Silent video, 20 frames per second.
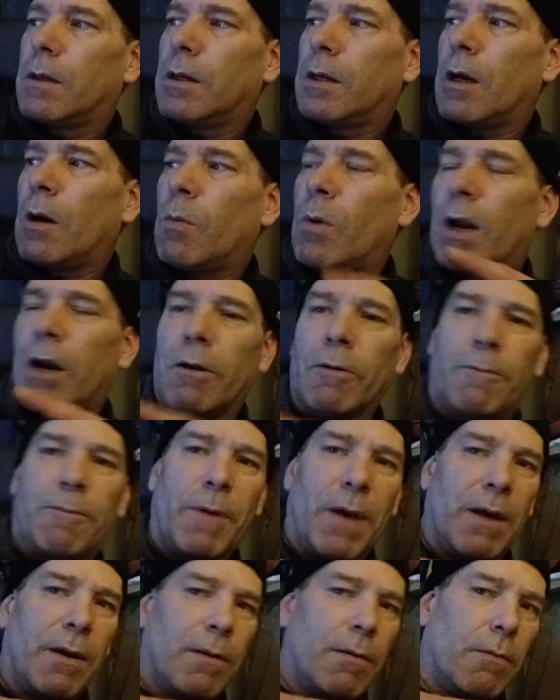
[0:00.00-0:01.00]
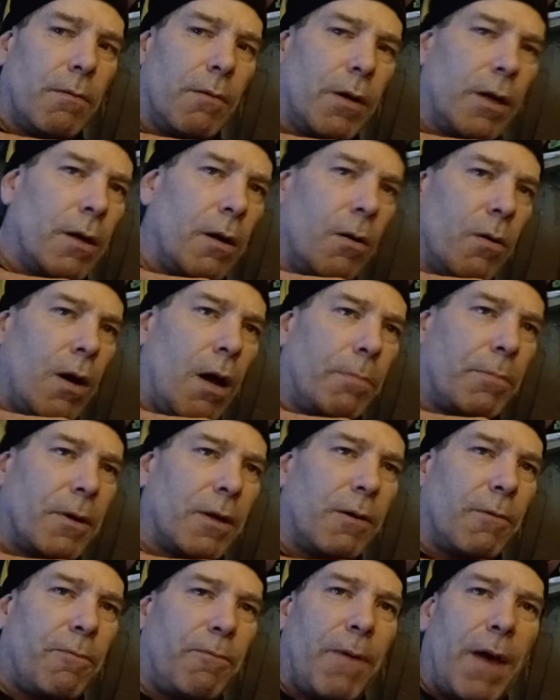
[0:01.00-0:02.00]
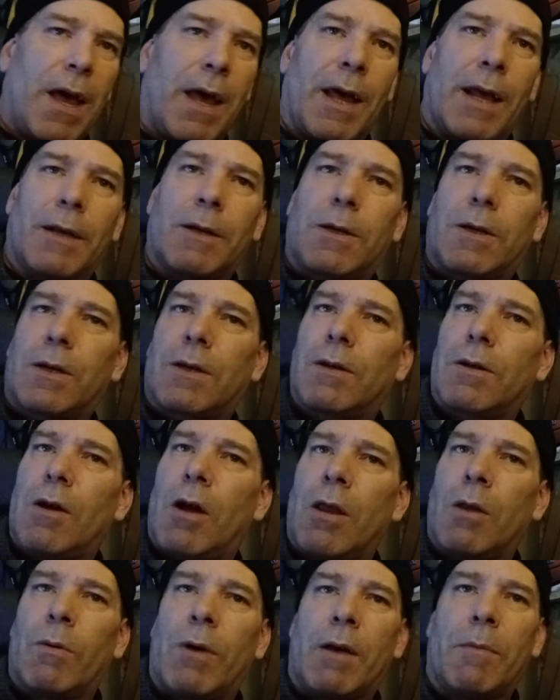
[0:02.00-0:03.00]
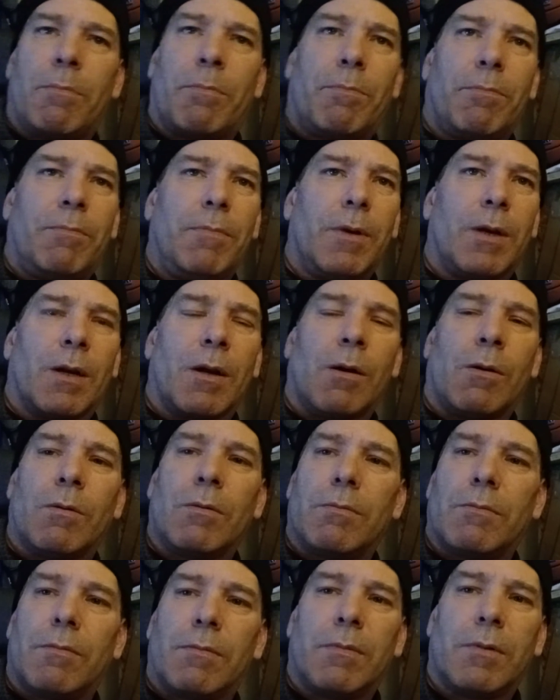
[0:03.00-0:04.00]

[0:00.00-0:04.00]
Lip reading: You know, one will fit, you know, up to the fence, all the way, you know,